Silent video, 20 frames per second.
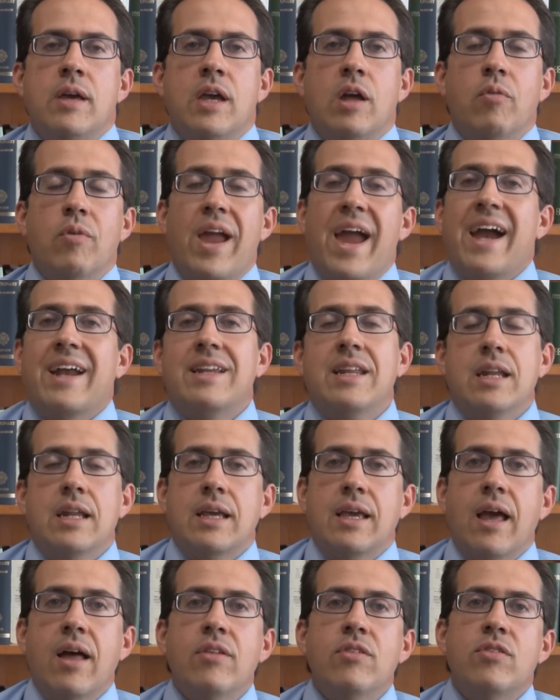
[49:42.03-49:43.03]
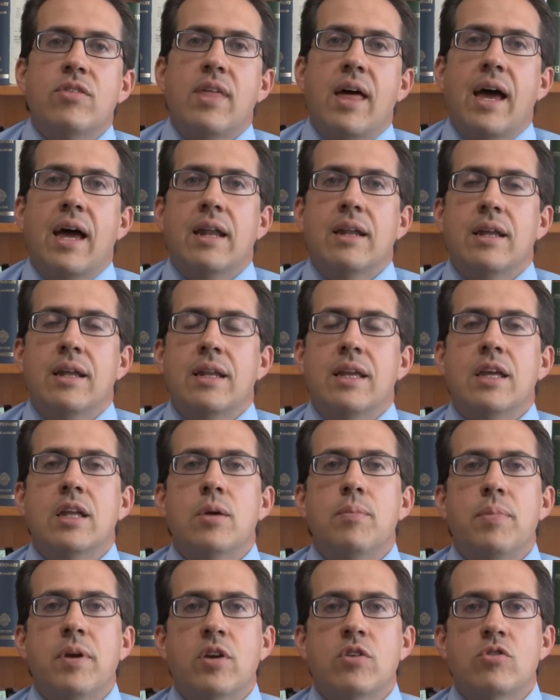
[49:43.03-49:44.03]
in reacting against that and get
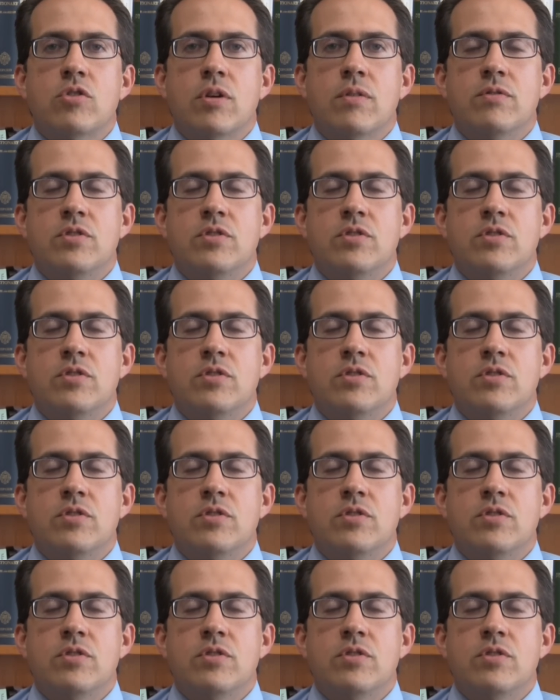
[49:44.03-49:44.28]
a picture